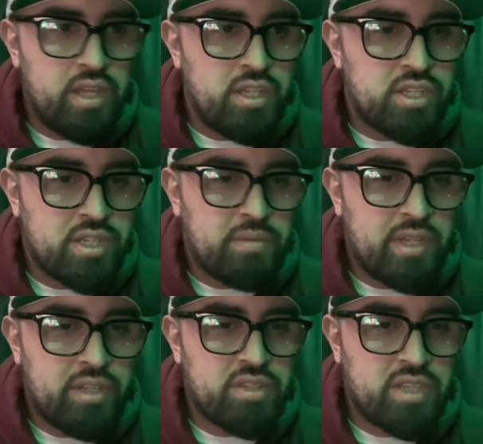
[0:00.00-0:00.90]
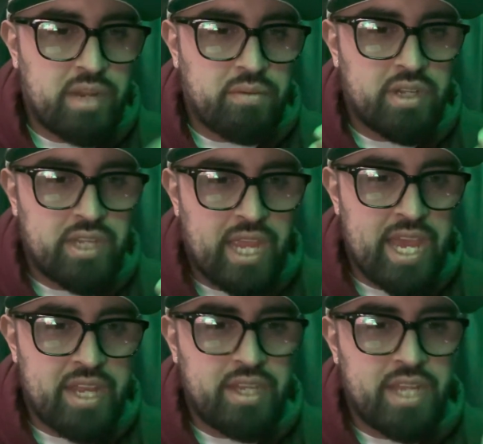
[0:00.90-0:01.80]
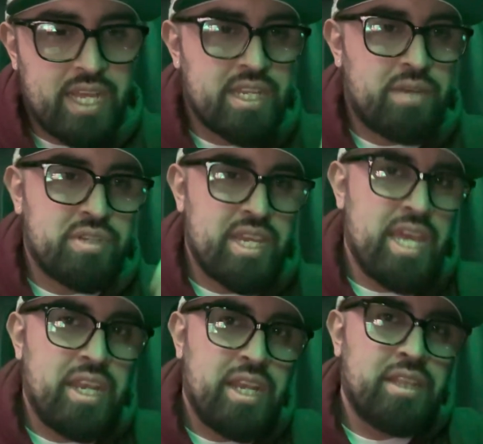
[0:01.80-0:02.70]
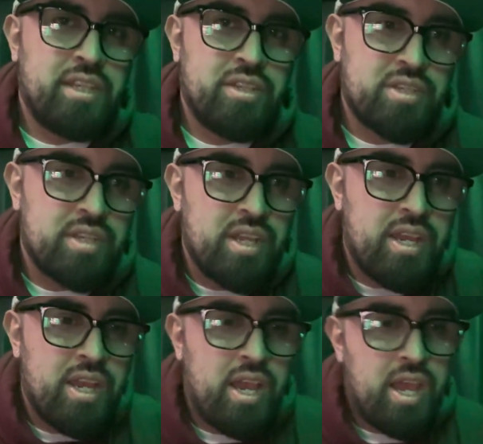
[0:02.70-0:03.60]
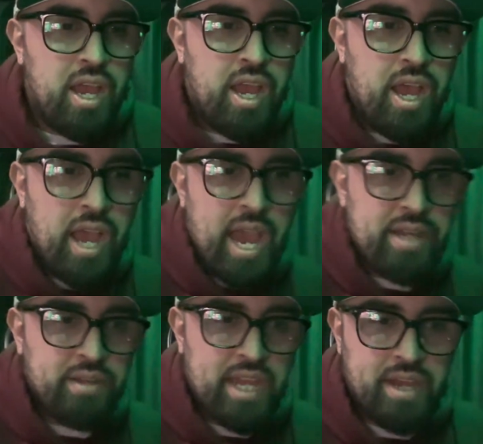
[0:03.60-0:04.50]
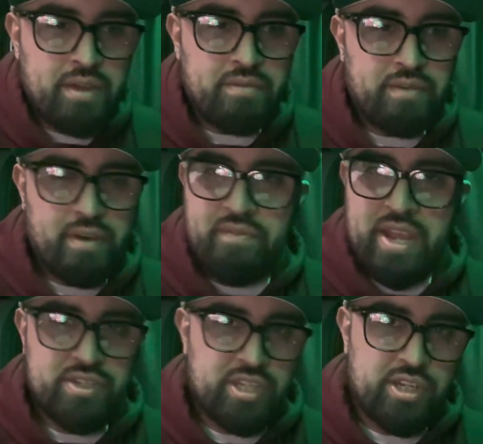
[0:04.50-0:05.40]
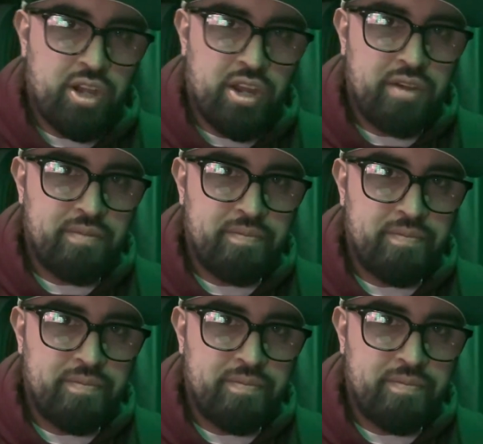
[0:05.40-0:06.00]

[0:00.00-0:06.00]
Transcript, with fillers: Something else that I wanted to add in as I was editing this, I don't have a fancy car.